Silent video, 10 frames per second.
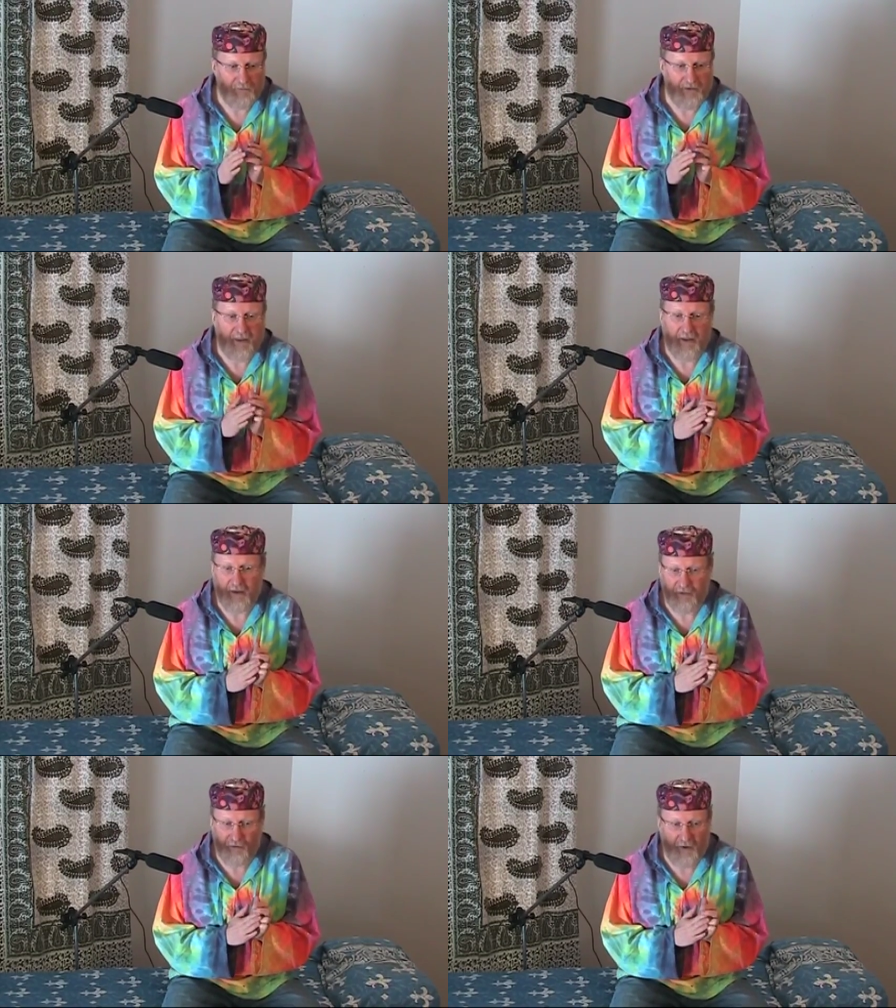
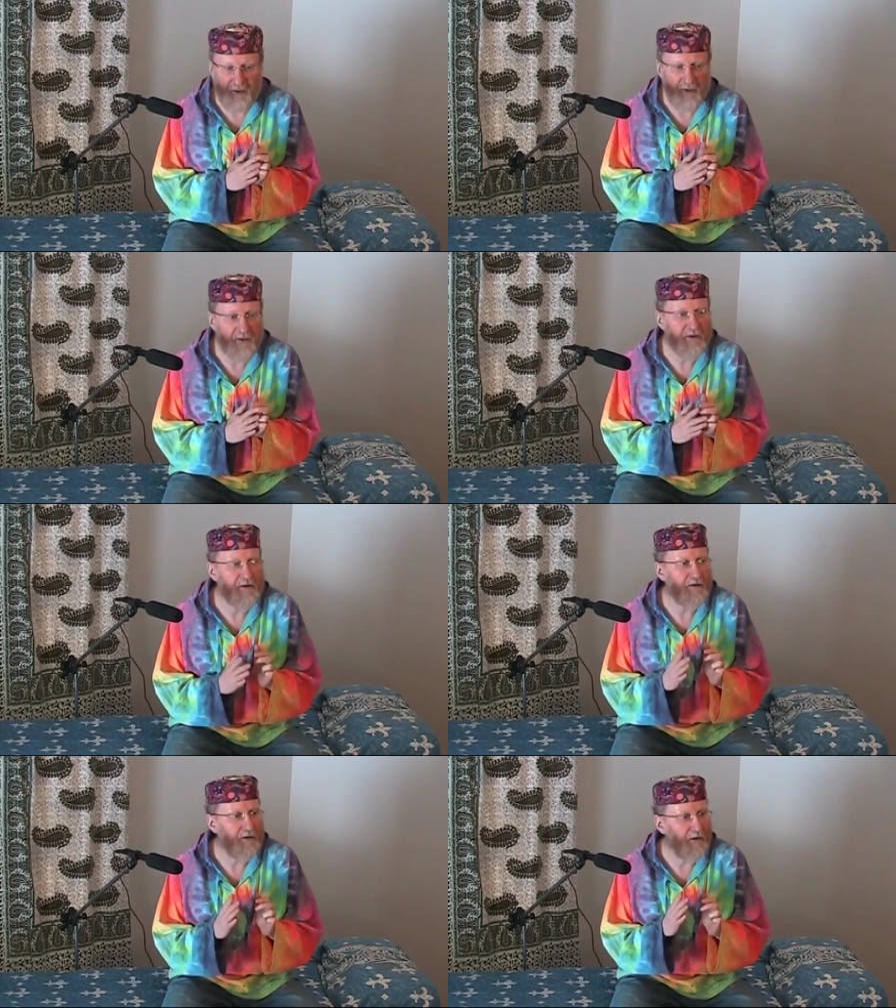Yahyel
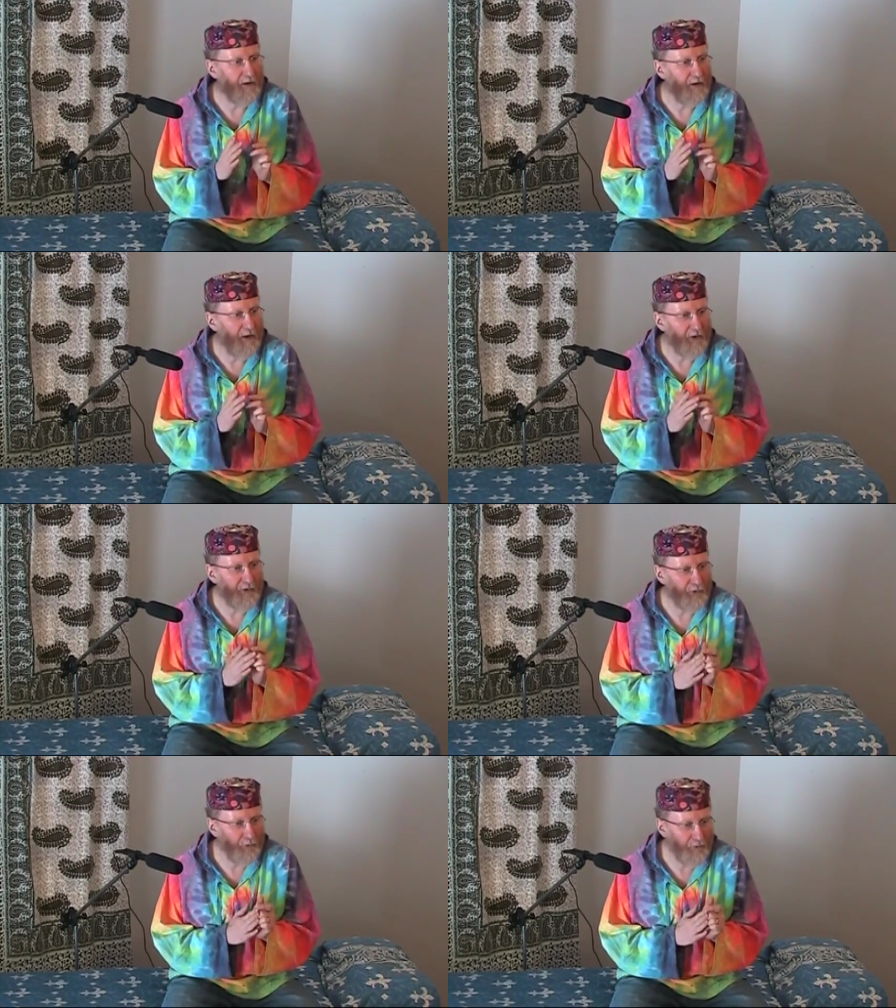Greys, uh,
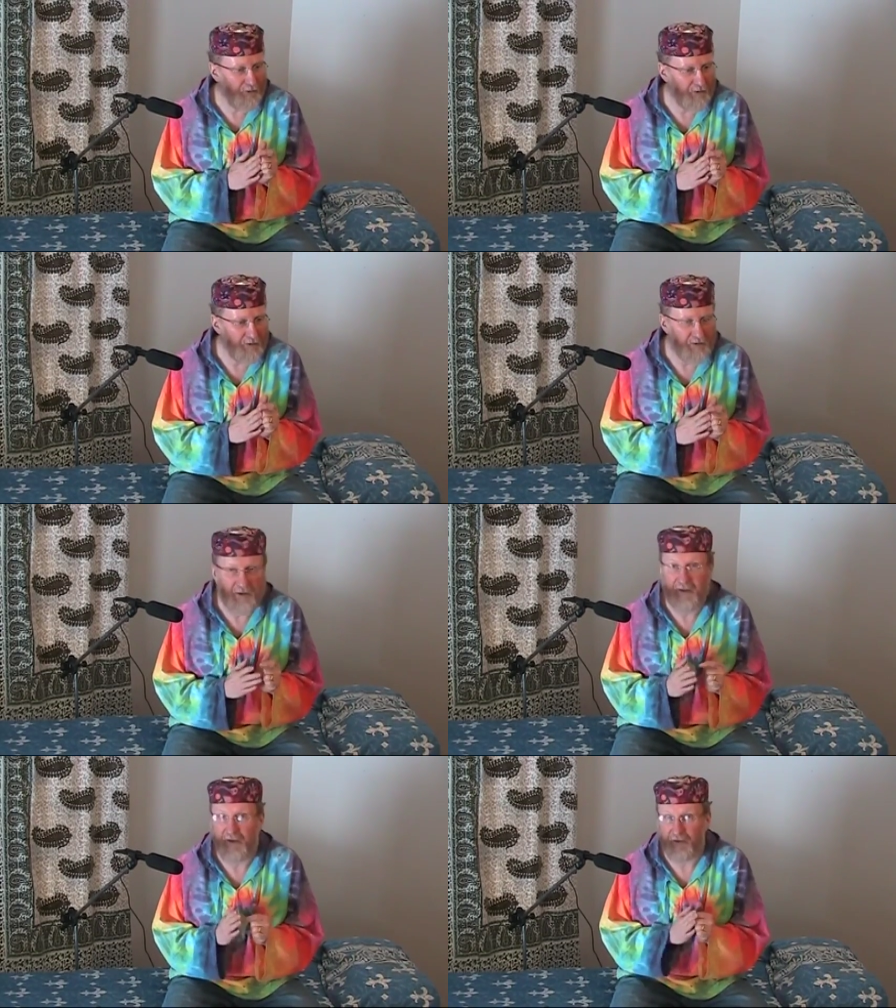Arcturians,
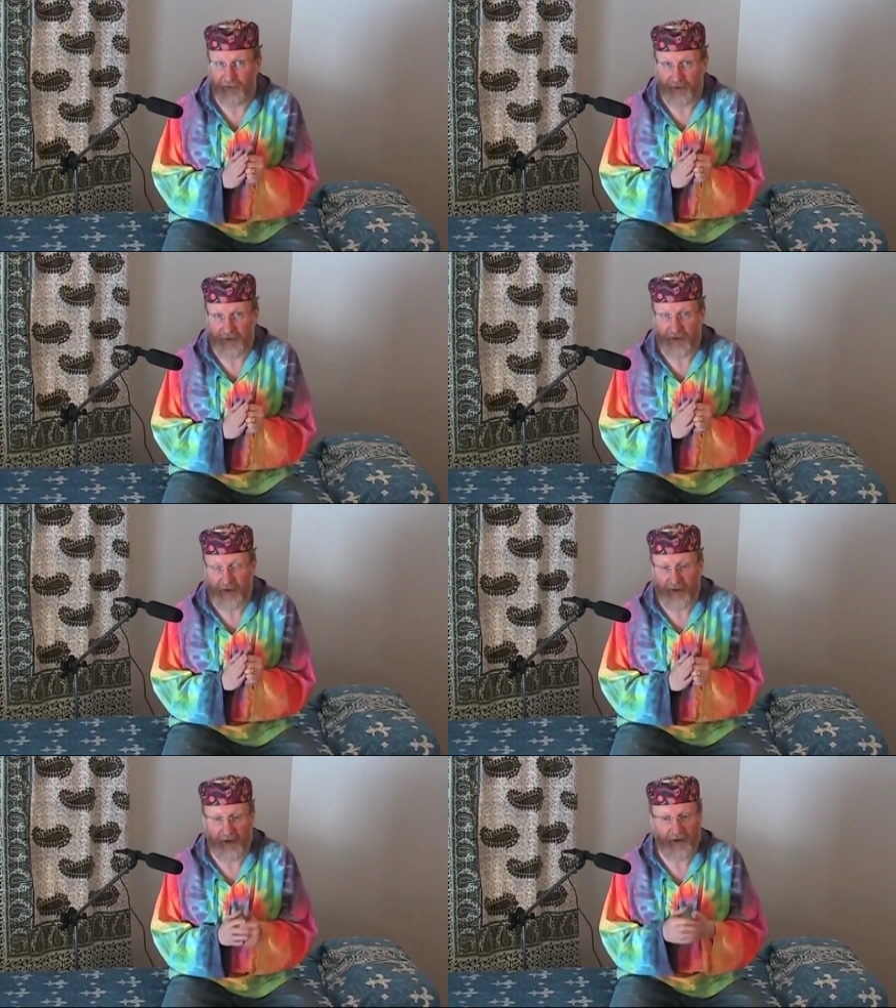and
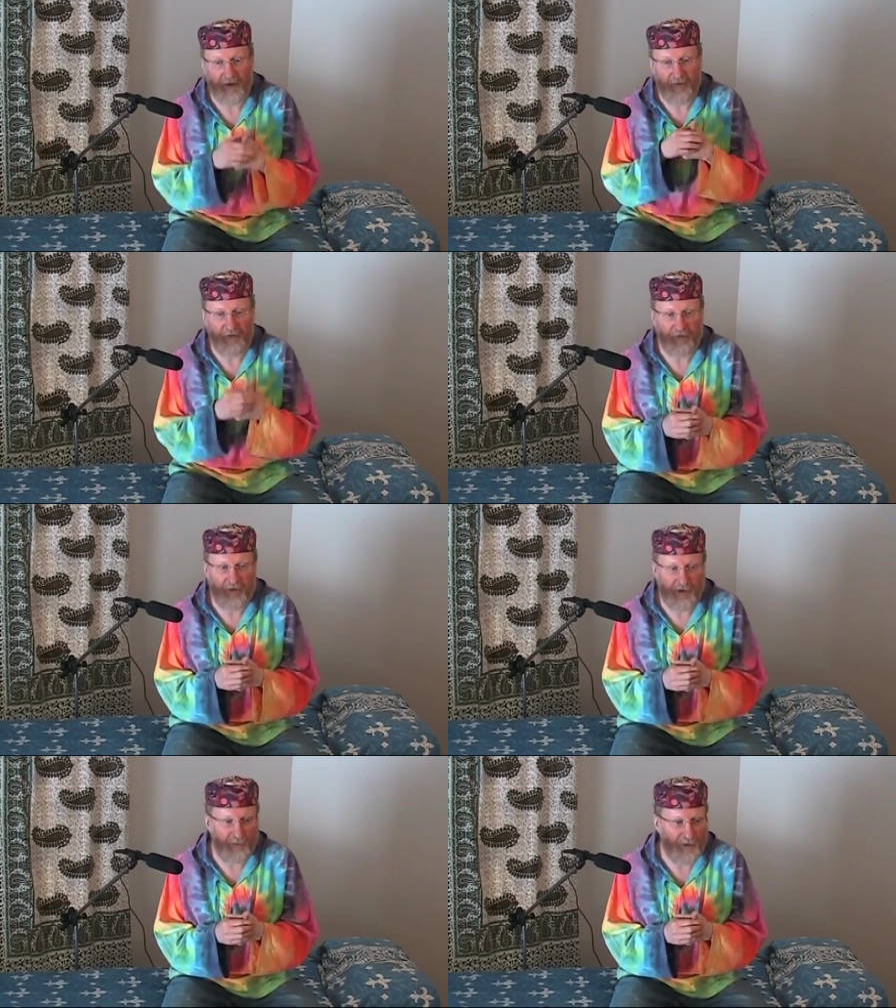Neurons. And they have the
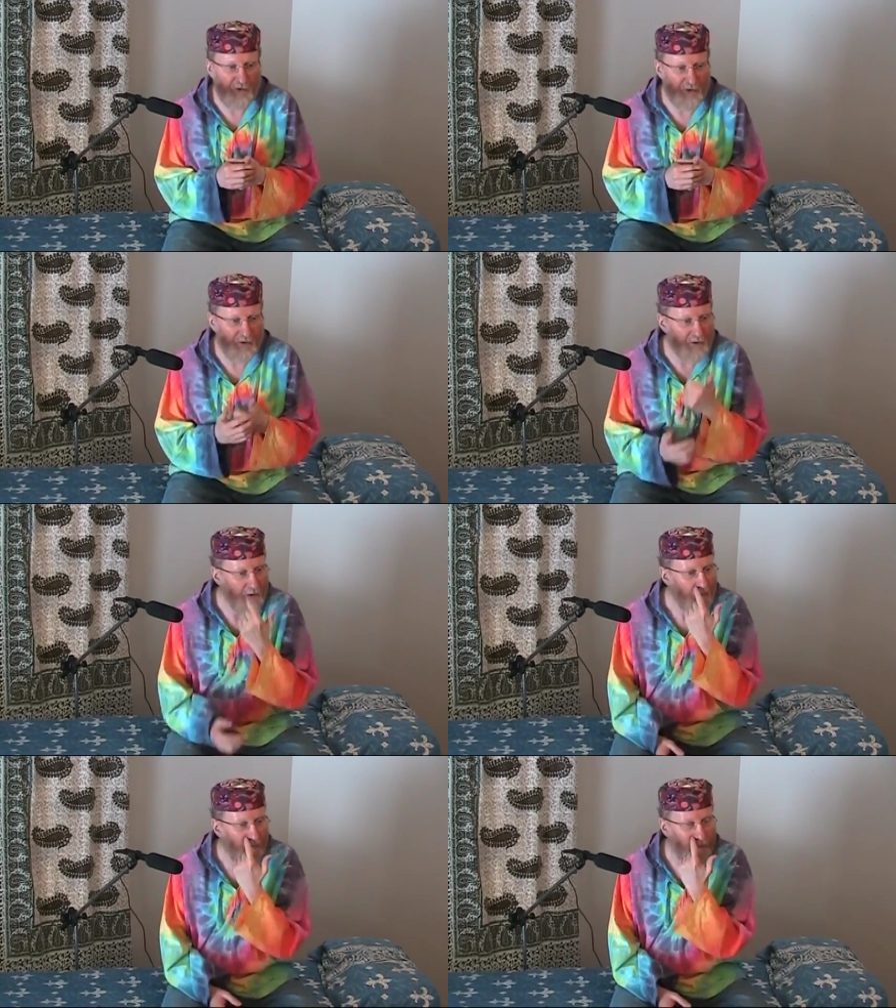fifth
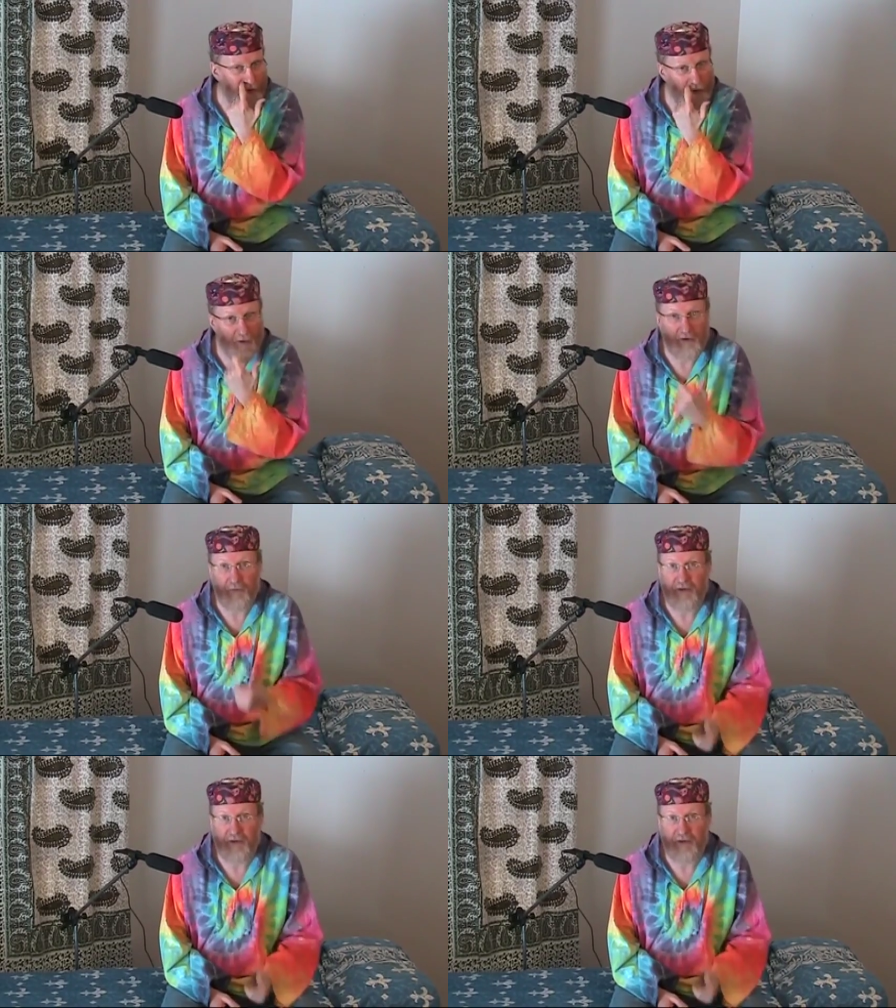species. We joined them